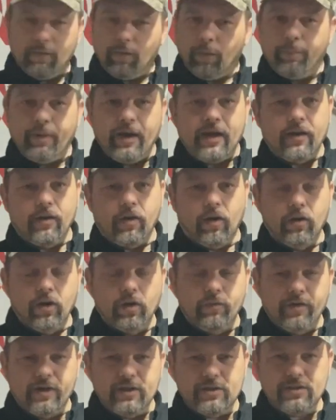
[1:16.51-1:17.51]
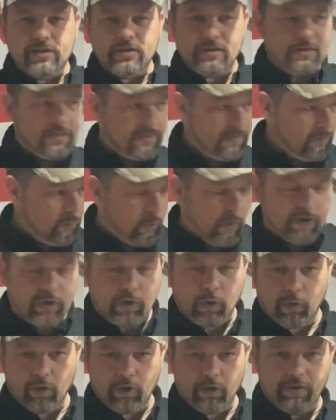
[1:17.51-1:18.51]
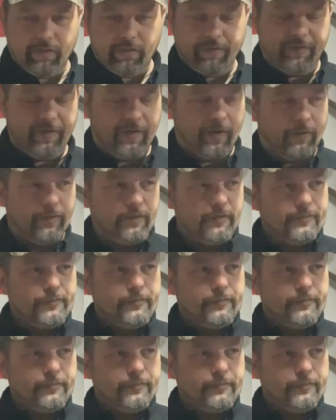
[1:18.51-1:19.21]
were bedded all over this one corner of the field.